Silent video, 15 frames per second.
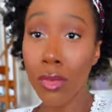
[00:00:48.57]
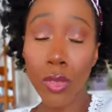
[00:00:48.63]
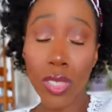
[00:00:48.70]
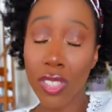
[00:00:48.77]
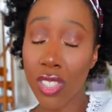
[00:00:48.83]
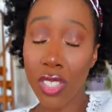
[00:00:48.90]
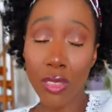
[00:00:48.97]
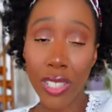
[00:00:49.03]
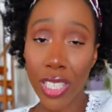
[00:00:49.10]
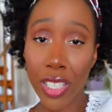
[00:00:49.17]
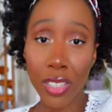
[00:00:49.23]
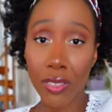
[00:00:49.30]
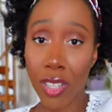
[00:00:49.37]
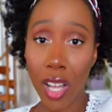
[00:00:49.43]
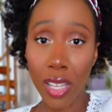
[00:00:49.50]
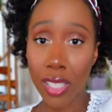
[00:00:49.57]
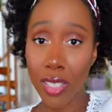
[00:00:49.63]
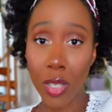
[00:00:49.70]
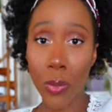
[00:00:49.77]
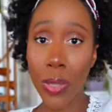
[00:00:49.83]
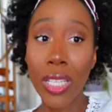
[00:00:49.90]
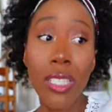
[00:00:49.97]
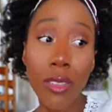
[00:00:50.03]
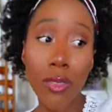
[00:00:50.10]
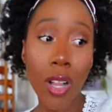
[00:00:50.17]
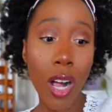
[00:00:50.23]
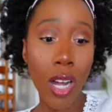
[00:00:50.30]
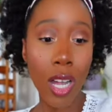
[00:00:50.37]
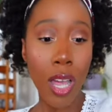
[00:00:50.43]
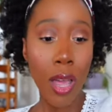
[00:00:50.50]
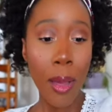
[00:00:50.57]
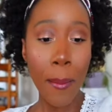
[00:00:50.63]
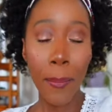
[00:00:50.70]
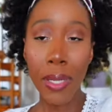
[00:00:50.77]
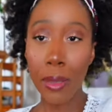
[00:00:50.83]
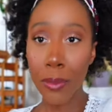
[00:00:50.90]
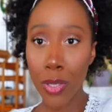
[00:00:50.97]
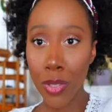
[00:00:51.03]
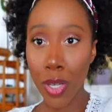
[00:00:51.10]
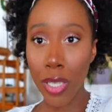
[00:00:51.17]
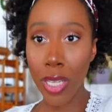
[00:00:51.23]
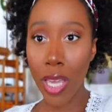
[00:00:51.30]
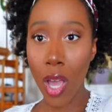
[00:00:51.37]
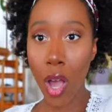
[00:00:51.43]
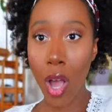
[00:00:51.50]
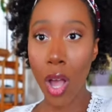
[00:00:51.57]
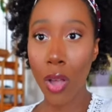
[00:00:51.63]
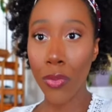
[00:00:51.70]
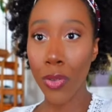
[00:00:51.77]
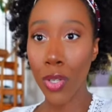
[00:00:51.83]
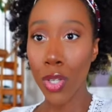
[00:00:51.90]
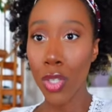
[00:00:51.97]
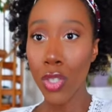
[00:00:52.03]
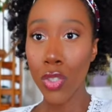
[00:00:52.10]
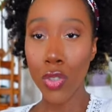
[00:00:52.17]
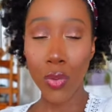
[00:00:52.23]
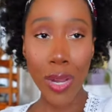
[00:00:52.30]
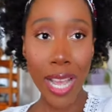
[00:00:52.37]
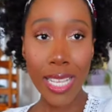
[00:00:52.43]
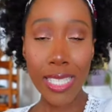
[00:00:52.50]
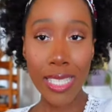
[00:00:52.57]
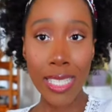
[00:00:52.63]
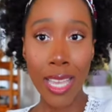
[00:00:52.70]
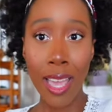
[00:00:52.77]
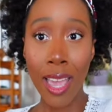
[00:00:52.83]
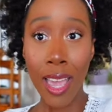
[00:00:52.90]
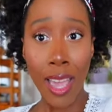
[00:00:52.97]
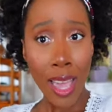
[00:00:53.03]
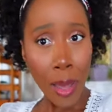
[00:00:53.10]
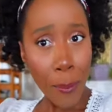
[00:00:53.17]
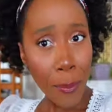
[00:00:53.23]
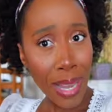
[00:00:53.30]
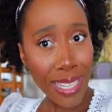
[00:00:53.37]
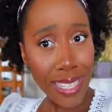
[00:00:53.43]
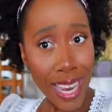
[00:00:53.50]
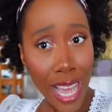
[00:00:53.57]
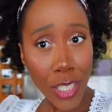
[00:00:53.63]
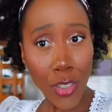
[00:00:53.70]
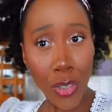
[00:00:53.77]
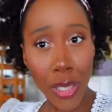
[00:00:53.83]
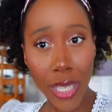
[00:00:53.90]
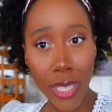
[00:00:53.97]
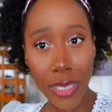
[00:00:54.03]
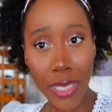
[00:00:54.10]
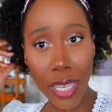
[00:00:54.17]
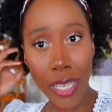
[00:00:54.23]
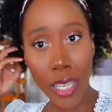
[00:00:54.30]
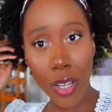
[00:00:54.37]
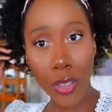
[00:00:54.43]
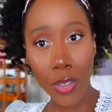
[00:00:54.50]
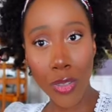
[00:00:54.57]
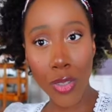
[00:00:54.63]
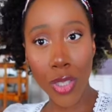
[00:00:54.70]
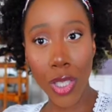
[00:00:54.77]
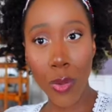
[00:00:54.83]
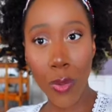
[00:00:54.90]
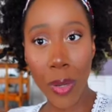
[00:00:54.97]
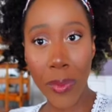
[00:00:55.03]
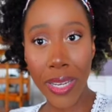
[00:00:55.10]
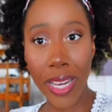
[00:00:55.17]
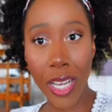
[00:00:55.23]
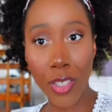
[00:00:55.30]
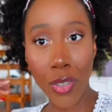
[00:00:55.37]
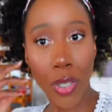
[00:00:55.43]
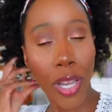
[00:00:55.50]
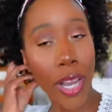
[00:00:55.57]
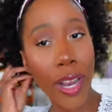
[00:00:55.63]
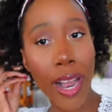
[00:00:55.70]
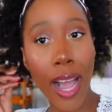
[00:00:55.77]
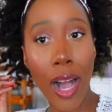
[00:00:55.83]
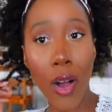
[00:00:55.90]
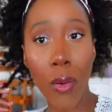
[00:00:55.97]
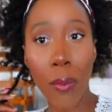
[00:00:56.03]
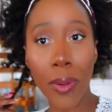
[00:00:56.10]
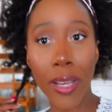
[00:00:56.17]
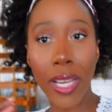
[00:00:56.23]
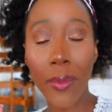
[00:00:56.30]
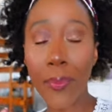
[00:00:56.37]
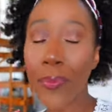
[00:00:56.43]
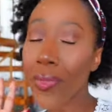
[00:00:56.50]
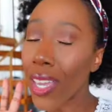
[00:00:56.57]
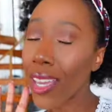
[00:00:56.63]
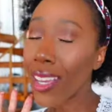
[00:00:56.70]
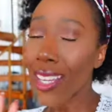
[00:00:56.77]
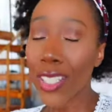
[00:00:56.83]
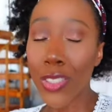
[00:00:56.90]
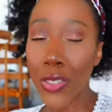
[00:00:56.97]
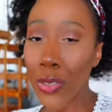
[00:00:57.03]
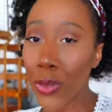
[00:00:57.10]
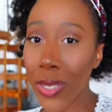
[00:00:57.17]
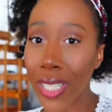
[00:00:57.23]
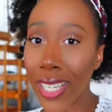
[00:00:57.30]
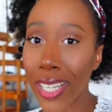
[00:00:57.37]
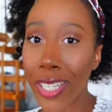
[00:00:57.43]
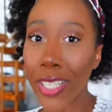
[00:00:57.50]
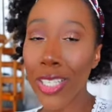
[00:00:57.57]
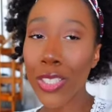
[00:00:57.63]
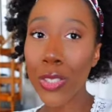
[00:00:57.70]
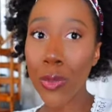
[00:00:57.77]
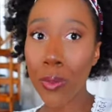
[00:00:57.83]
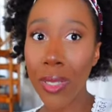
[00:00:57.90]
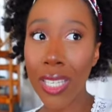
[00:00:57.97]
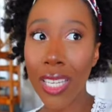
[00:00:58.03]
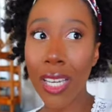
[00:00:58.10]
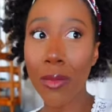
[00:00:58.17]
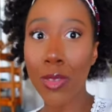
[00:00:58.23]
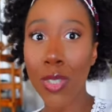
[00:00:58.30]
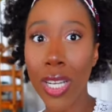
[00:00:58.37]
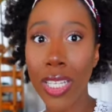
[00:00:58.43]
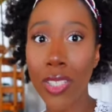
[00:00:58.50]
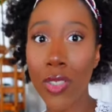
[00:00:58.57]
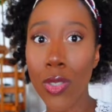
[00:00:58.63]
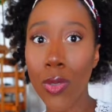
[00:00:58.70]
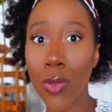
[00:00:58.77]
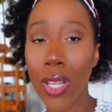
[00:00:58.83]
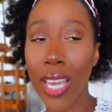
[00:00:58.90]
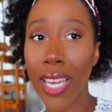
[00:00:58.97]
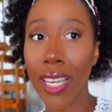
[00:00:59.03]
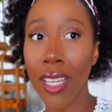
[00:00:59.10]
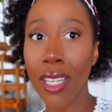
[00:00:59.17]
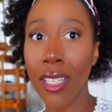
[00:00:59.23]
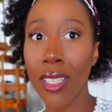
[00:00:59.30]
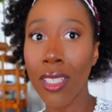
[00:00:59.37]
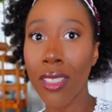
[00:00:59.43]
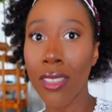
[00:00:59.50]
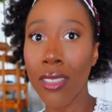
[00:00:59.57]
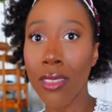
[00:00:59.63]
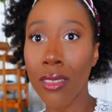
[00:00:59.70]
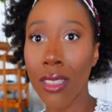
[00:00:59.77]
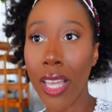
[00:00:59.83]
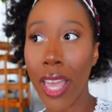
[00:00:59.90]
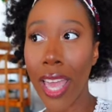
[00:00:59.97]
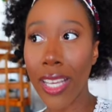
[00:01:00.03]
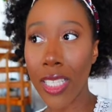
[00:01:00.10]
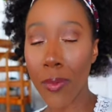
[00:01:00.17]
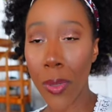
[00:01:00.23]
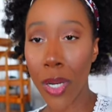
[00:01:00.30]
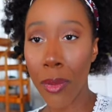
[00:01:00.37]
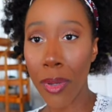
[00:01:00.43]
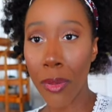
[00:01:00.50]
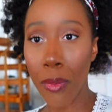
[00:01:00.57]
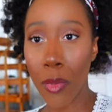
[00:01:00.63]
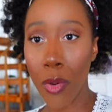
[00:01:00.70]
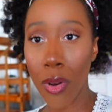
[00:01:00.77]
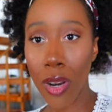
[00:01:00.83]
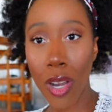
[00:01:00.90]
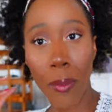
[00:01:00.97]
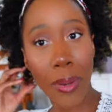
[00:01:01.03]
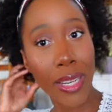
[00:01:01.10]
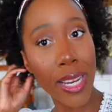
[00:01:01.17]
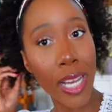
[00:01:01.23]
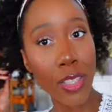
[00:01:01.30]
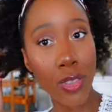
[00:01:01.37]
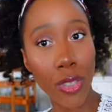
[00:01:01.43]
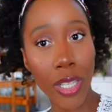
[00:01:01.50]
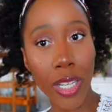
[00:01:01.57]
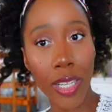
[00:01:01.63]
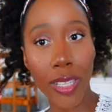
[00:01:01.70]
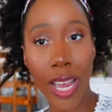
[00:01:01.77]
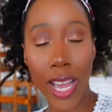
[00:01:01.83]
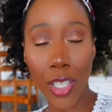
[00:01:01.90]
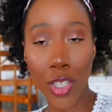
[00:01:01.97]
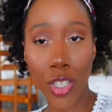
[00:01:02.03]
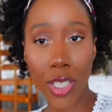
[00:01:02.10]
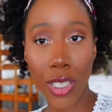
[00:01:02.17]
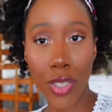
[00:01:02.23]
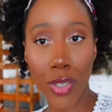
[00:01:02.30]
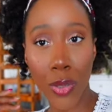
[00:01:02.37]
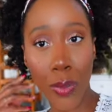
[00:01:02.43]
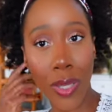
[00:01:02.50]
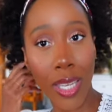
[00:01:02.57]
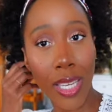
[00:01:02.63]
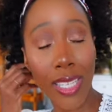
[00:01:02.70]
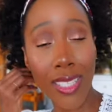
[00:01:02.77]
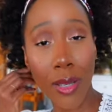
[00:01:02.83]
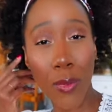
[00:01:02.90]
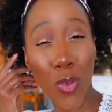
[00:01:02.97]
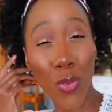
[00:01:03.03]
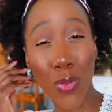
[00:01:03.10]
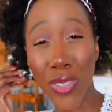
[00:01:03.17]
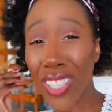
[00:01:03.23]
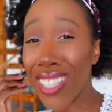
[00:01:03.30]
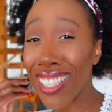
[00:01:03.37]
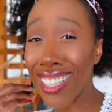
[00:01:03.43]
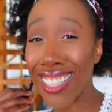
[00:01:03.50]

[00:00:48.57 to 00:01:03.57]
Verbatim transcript: It's just our regular vlog, it's our weekly vlog, but I'm starting it off dressed, my natural hair done. I don't usually wear my natural hair out, but new year, new me, I'm trying to like experiment more on my natural hair and actually do it because I'm really